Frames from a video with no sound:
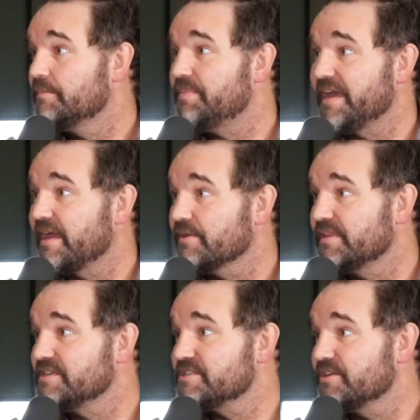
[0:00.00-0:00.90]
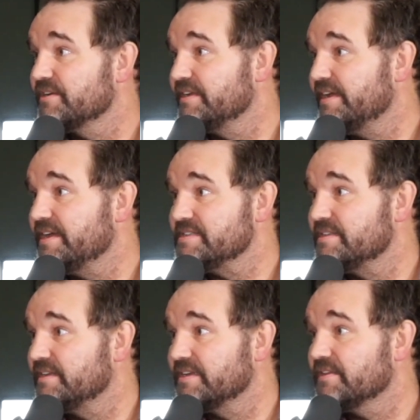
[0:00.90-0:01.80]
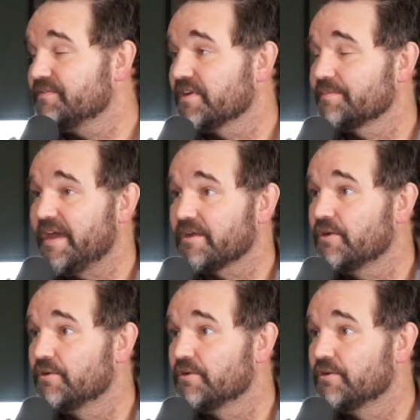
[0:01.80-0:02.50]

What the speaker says: bang out these 30 days, and then get the fuck back